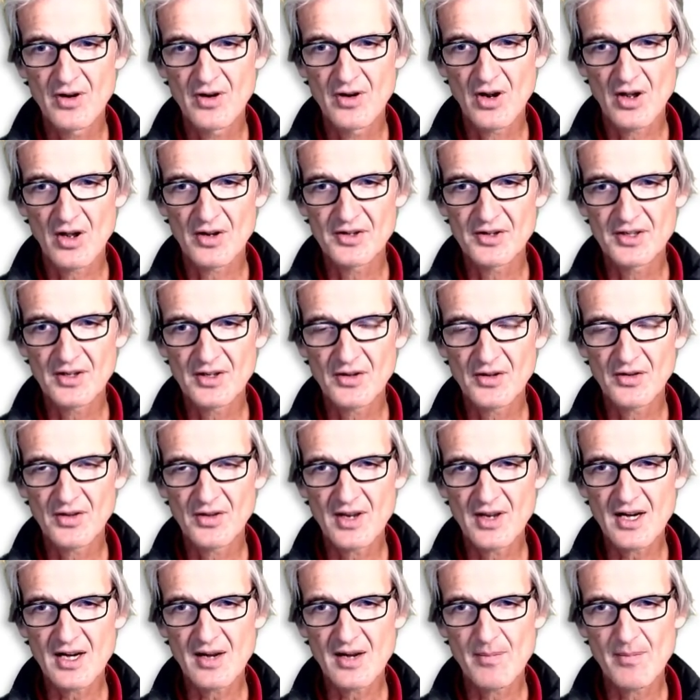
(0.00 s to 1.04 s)
got to
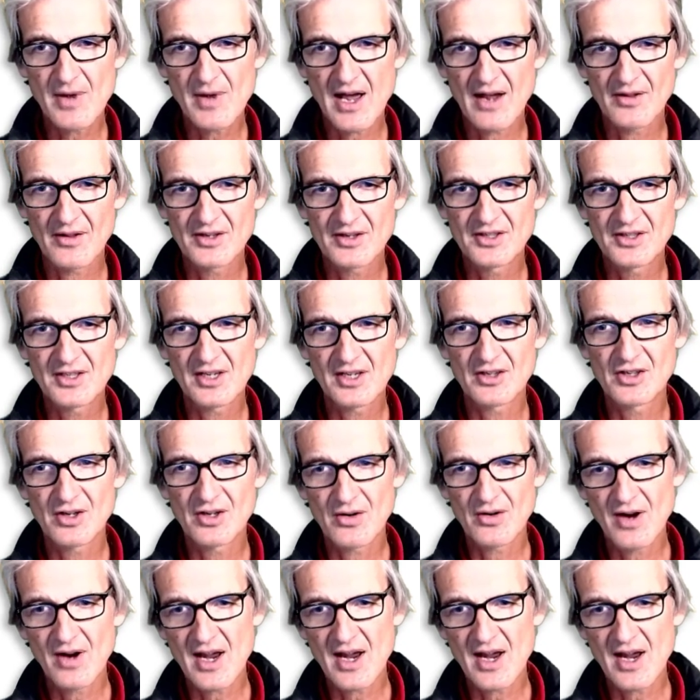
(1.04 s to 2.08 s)
think about the
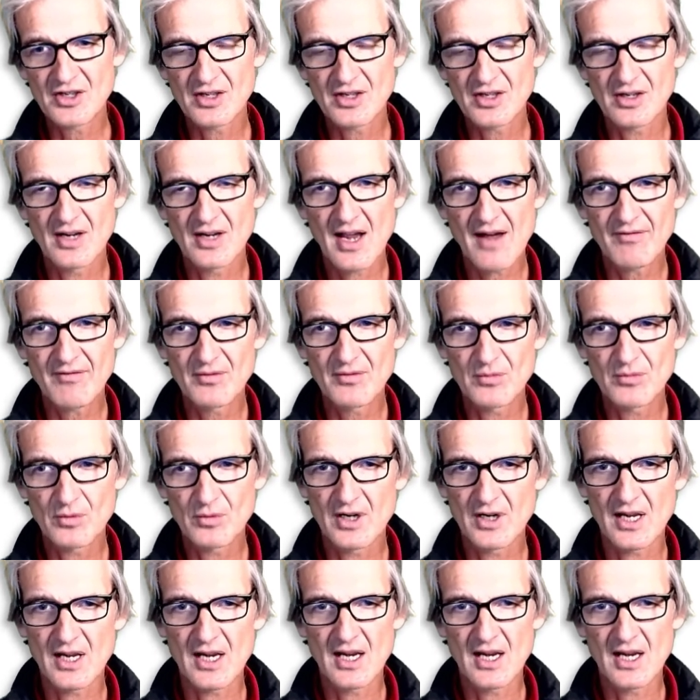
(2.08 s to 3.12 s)
situation, haven't
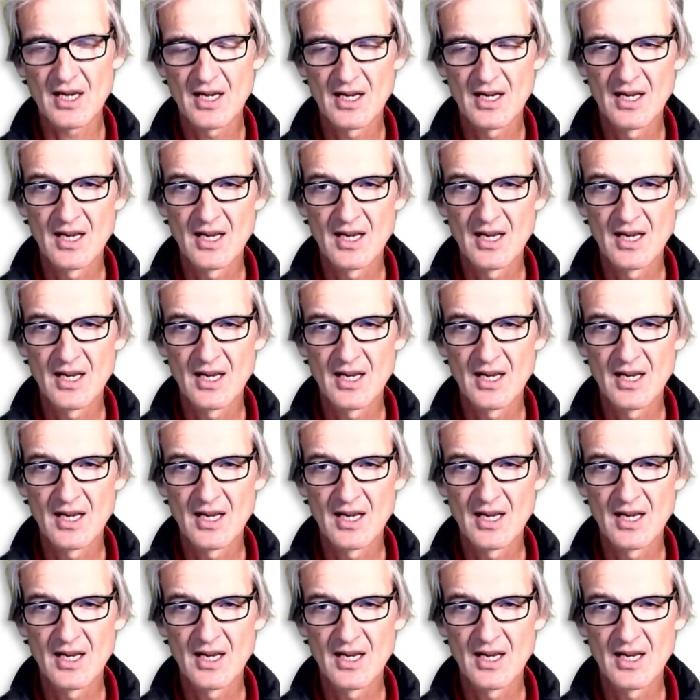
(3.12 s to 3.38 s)
we?